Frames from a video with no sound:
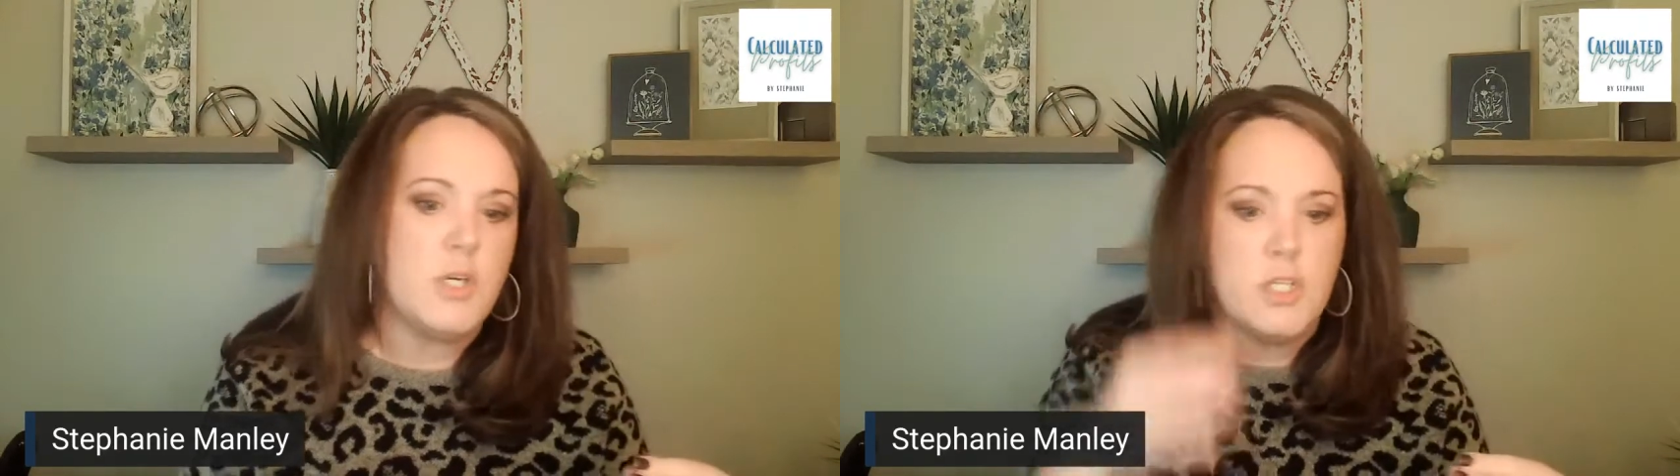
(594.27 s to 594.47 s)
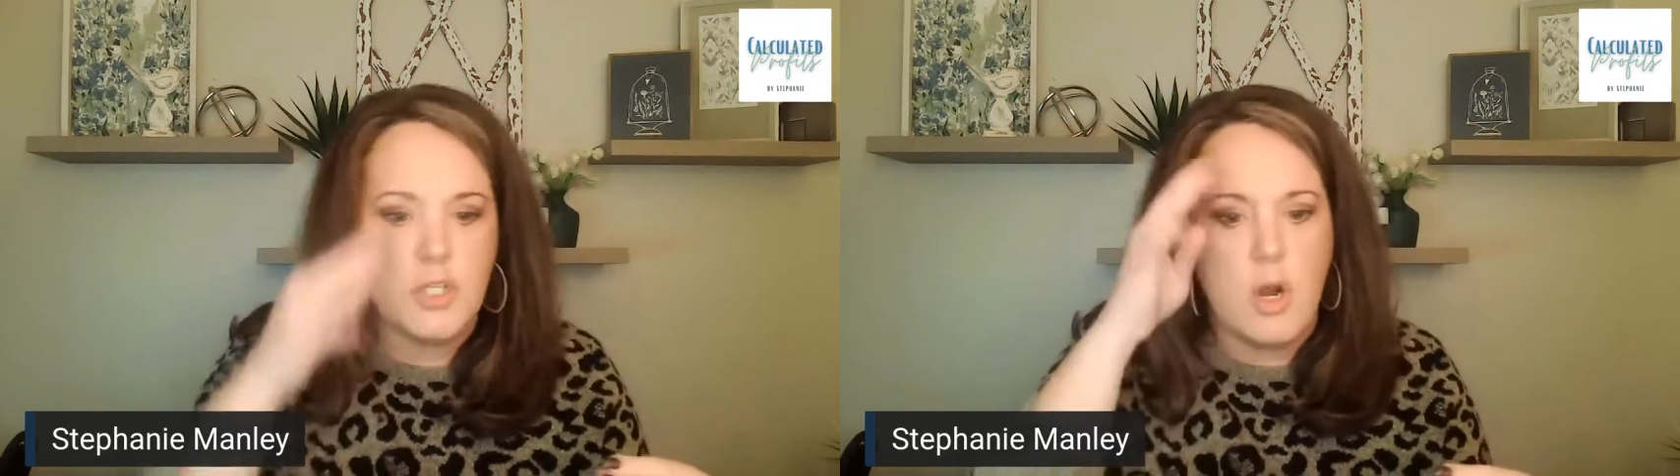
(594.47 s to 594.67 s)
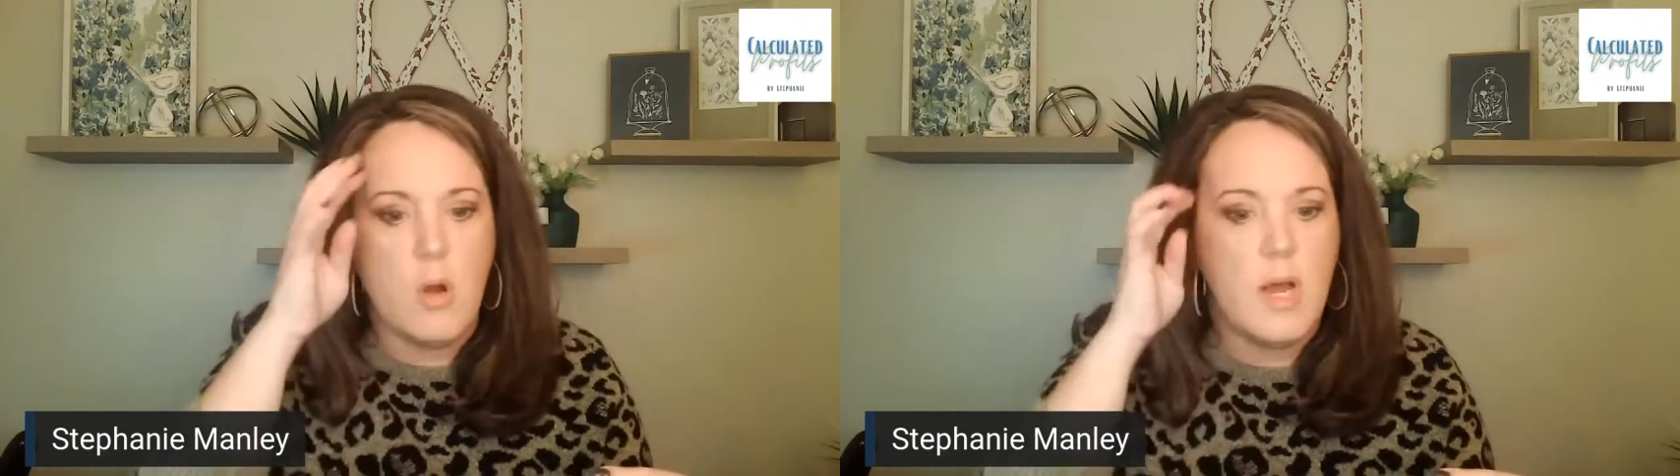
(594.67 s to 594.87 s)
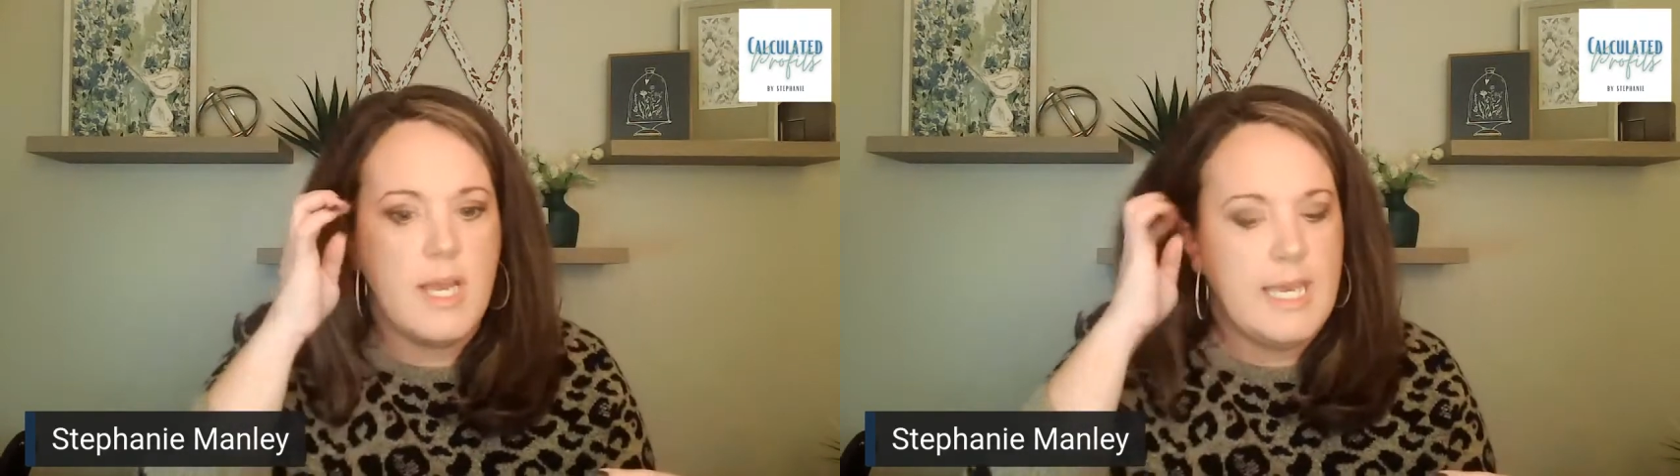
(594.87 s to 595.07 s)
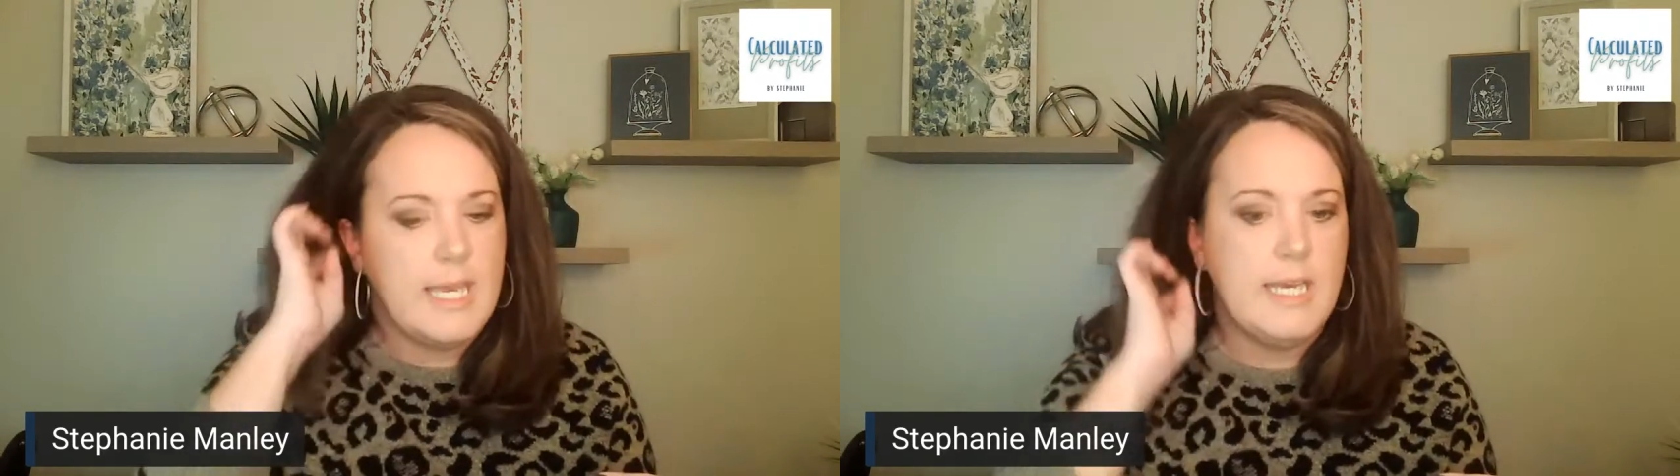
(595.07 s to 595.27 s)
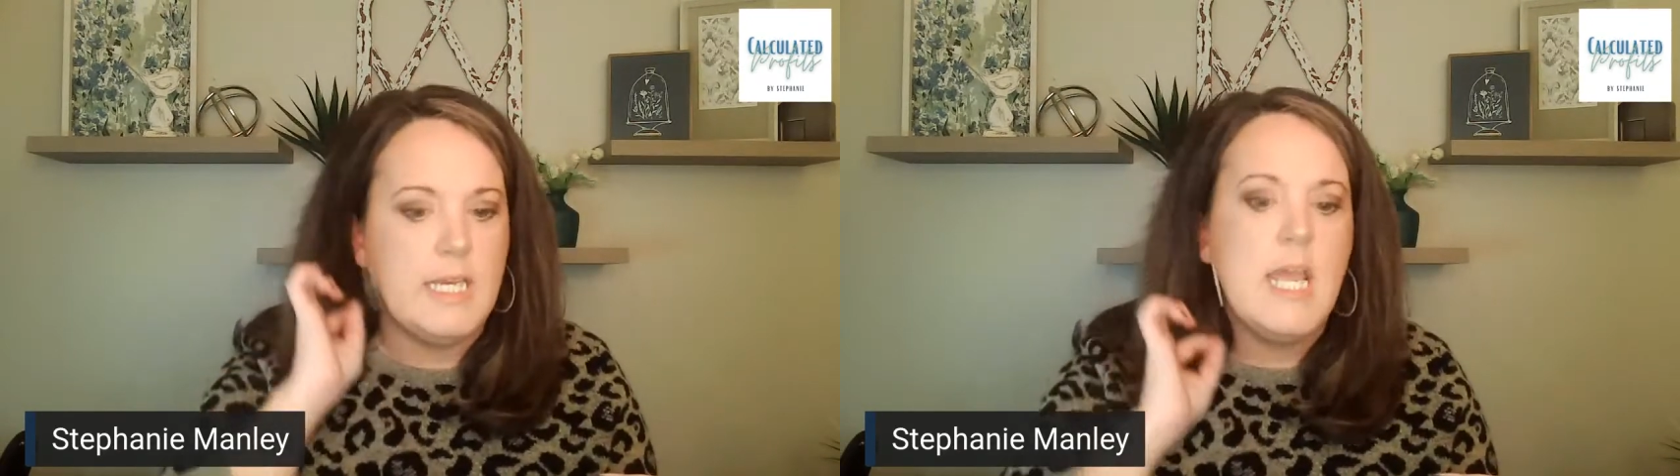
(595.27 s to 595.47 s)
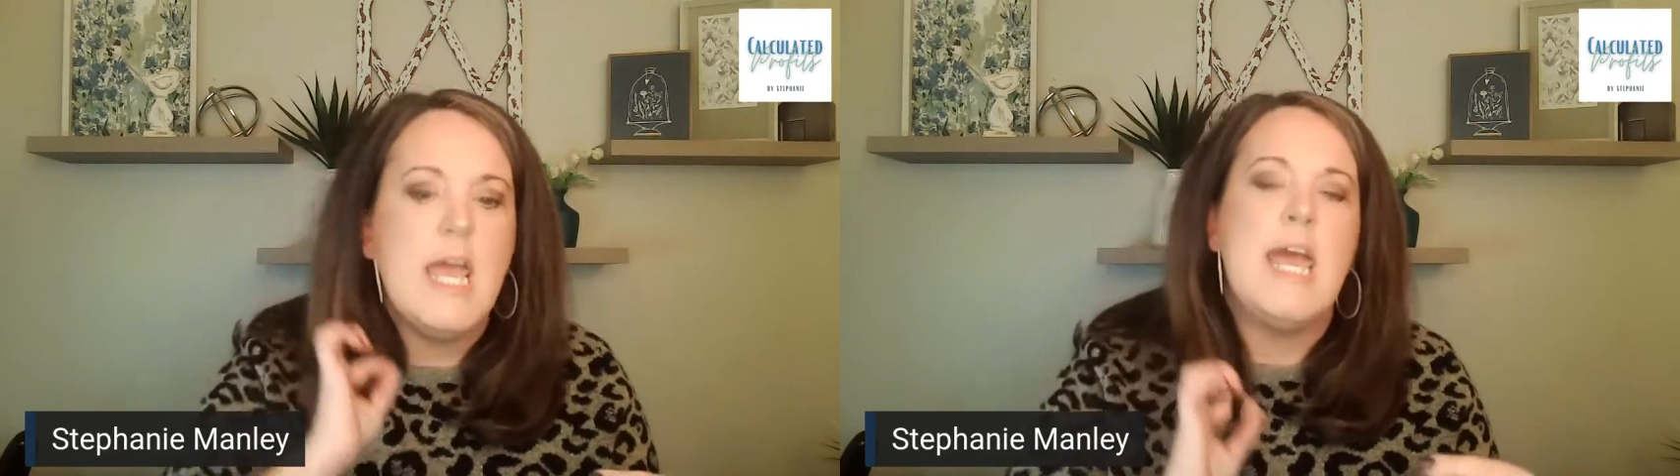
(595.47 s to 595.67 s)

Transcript: control, again,